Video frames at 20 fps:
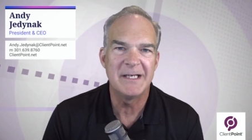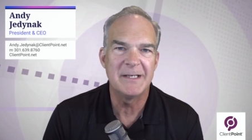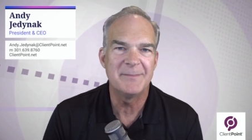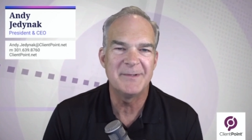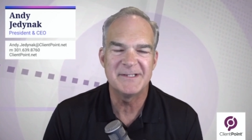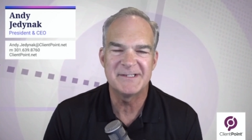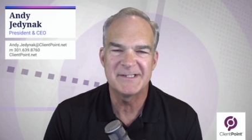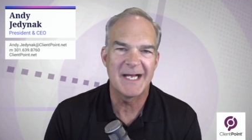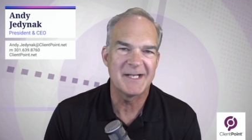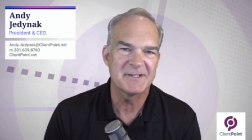
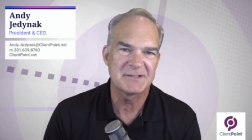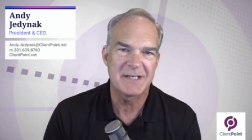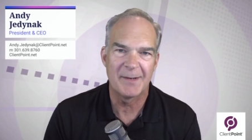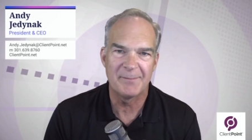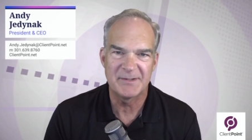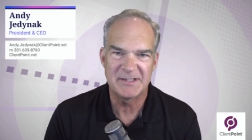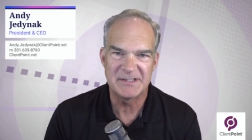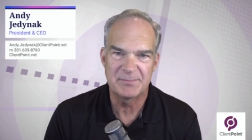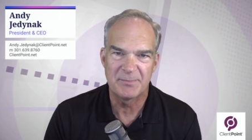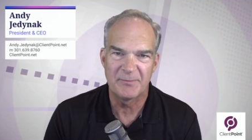B2B SaaS
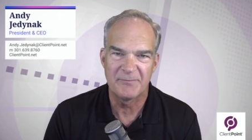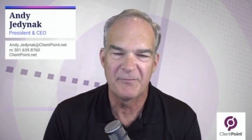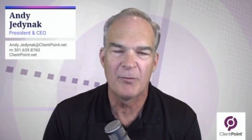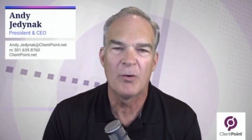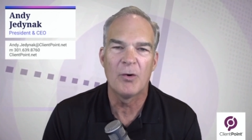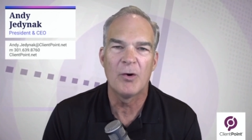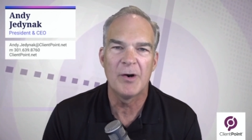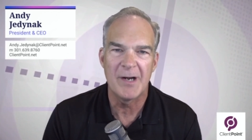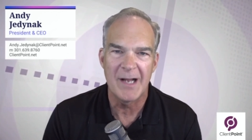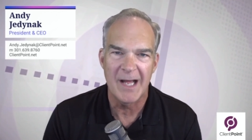companies
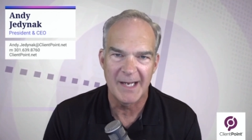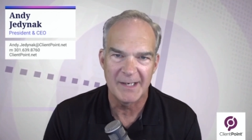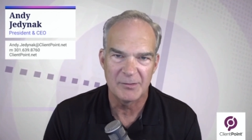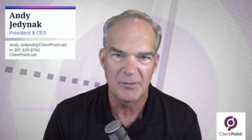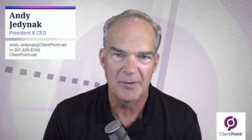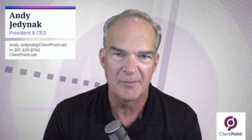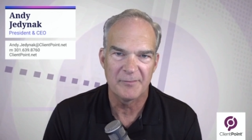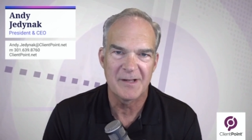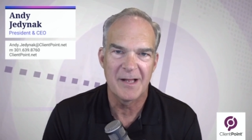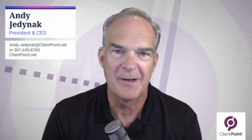before and high
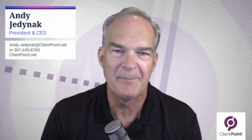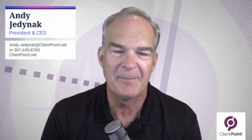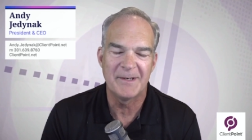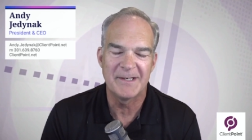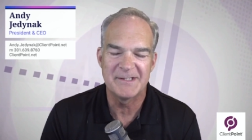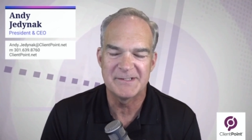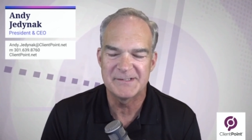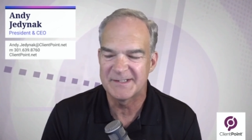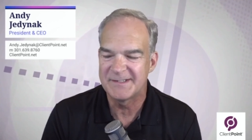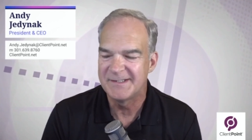growth
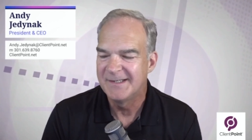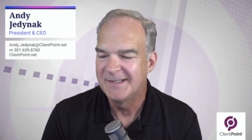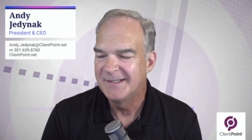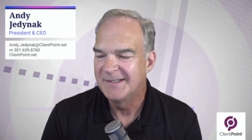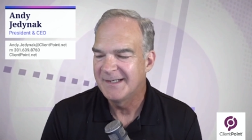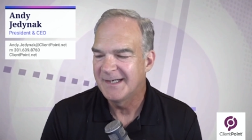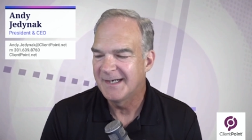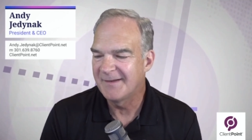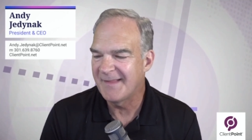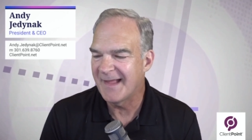companies. And
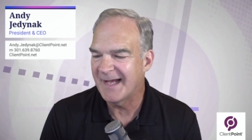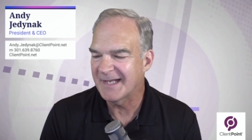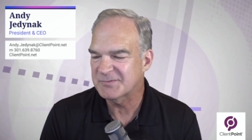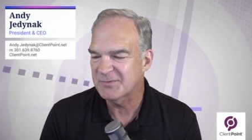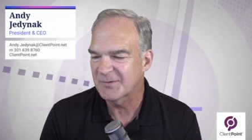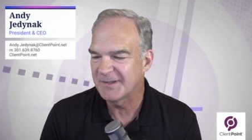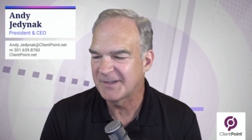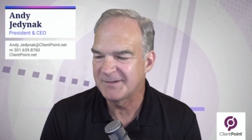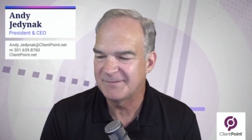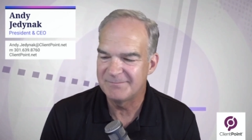
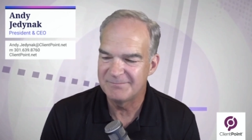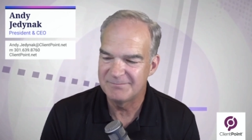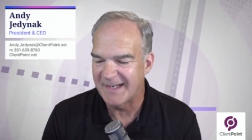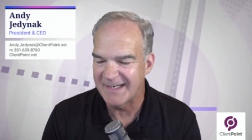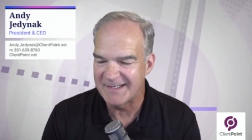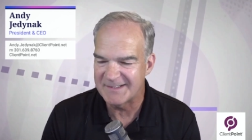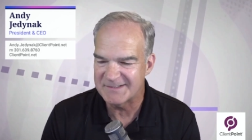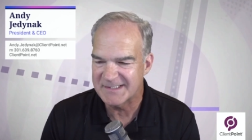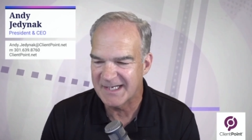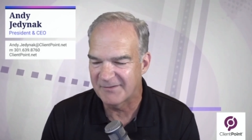that's when
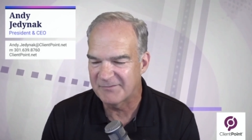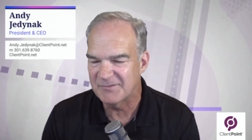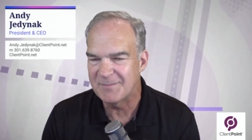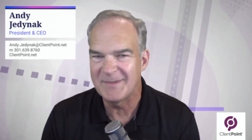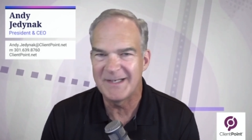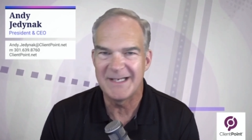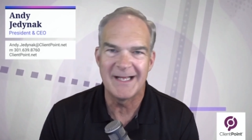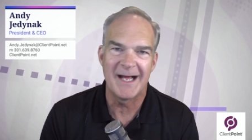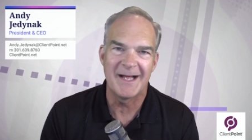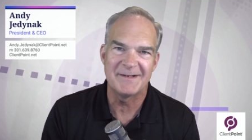they discovered
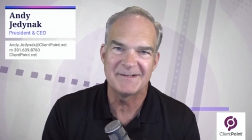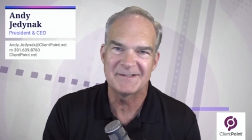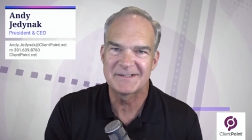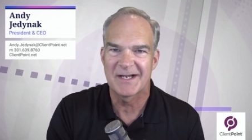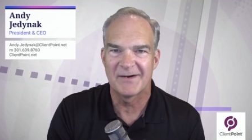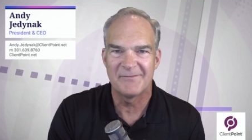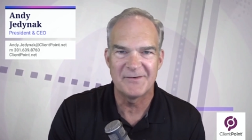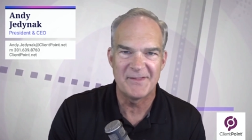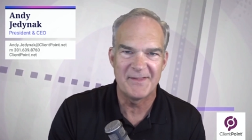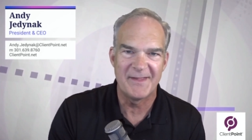me, I
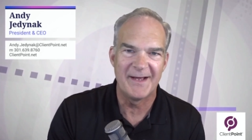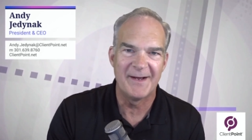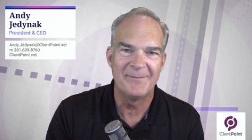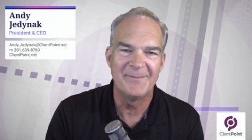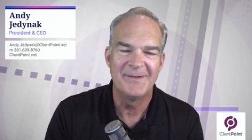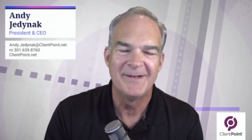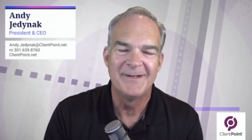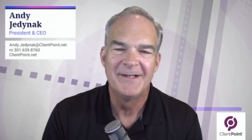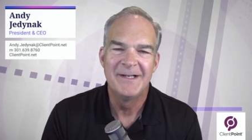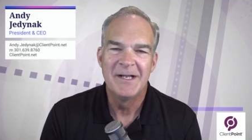discovered
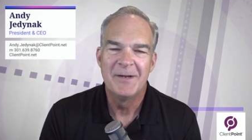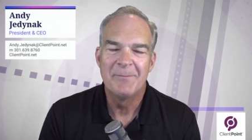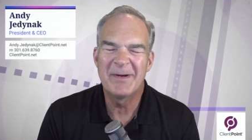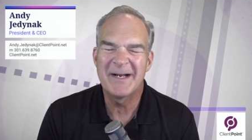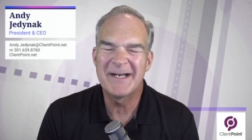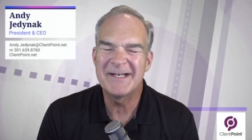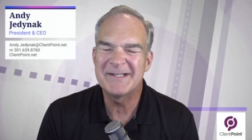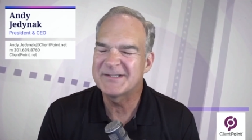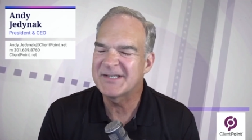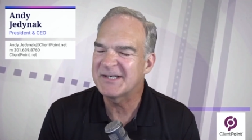them.
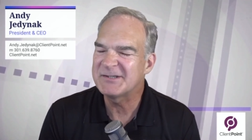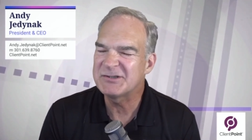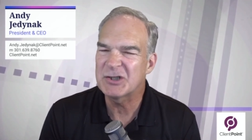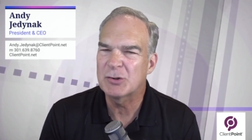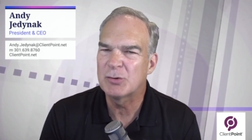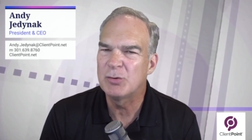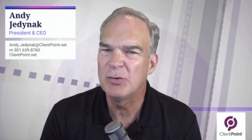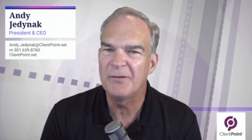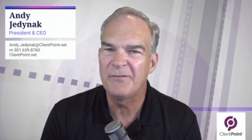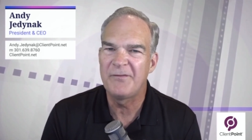But it's such
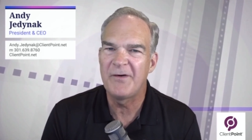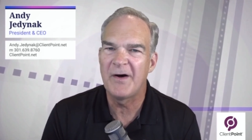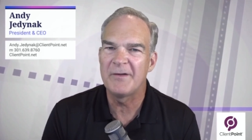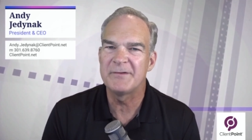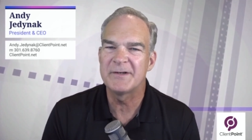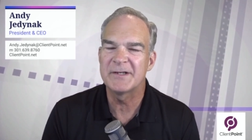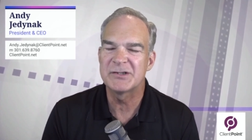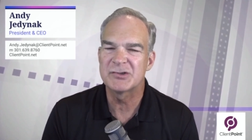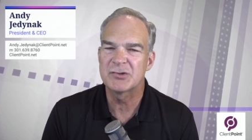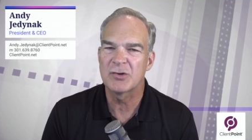a cool
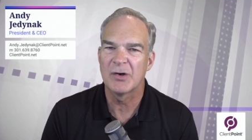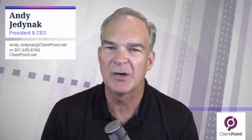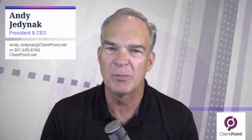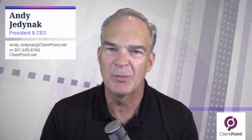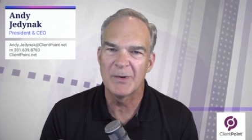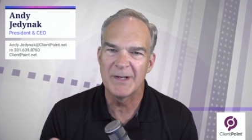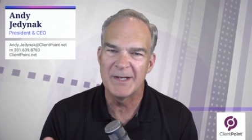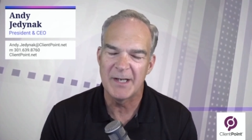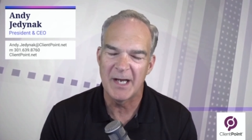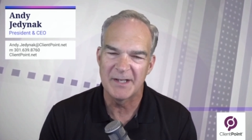founding story
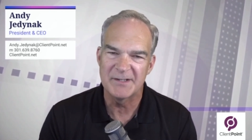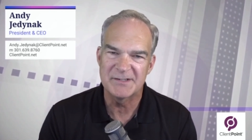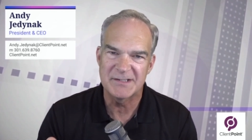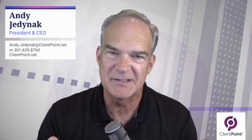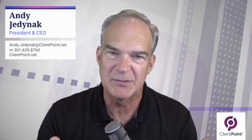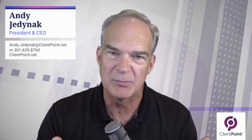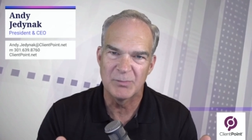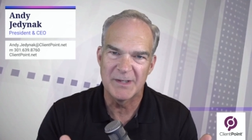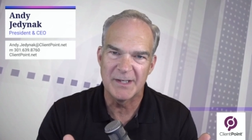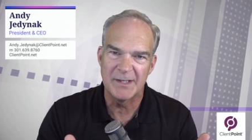when
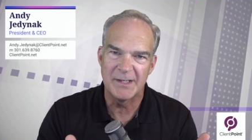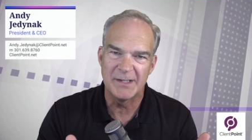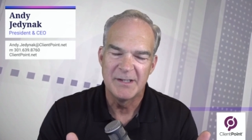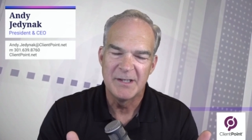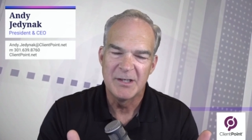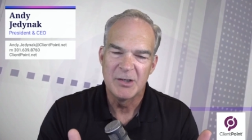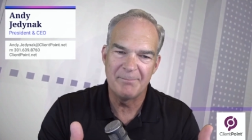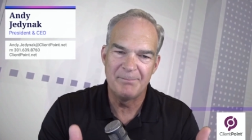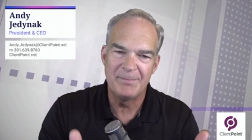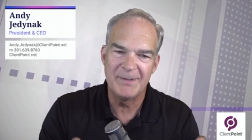
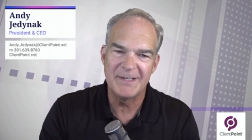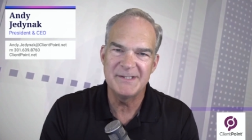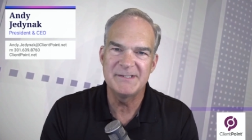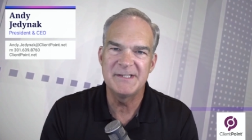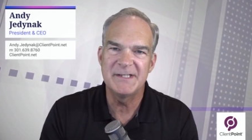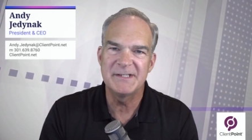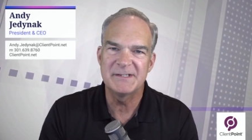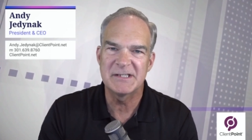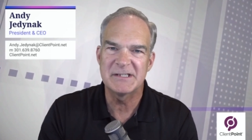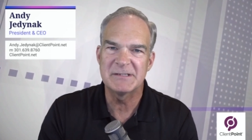a
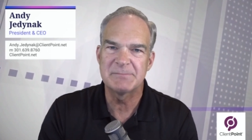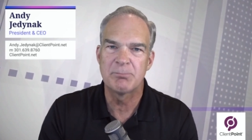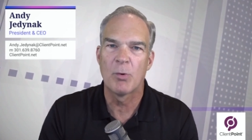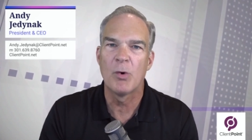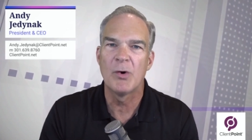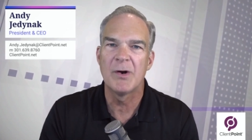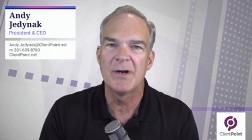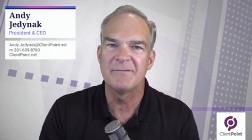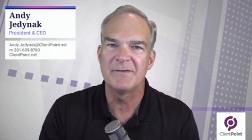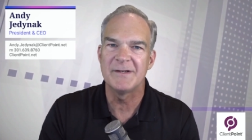business is
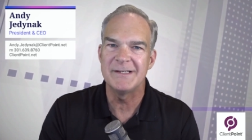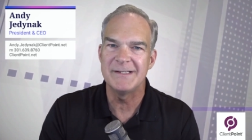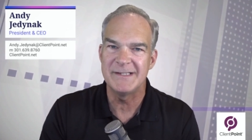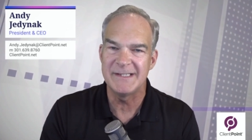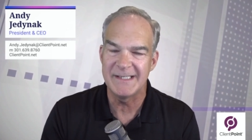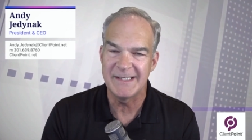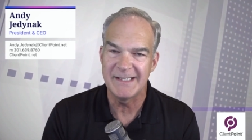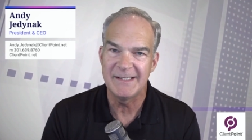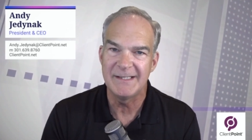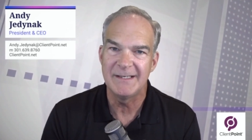born of a
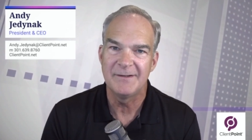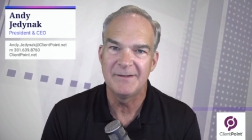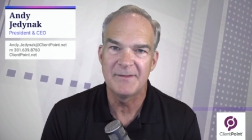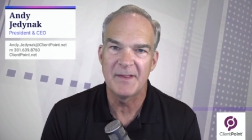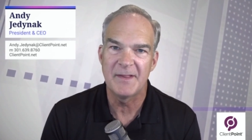need